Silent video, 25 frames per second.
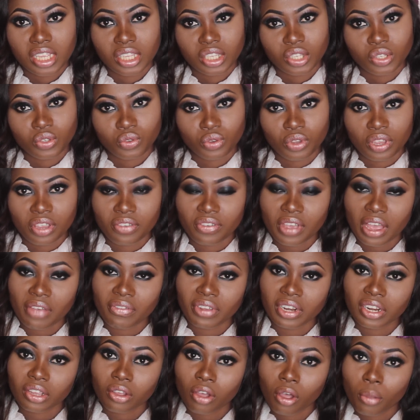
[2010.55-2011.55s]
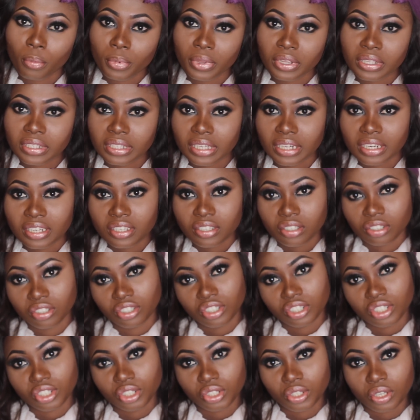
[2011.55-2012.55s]
So if you have any comments, any
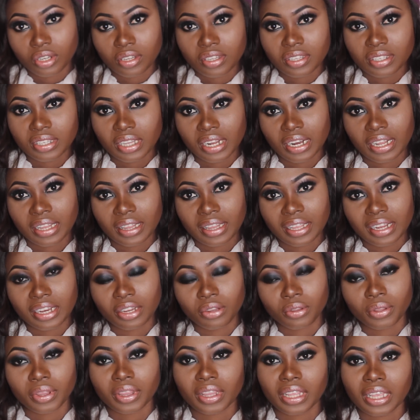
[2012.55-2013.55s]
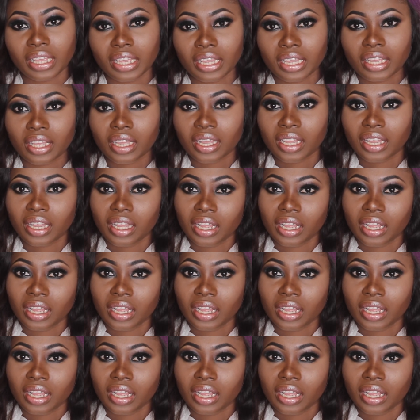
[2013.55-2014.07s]
suggestions, anything you think,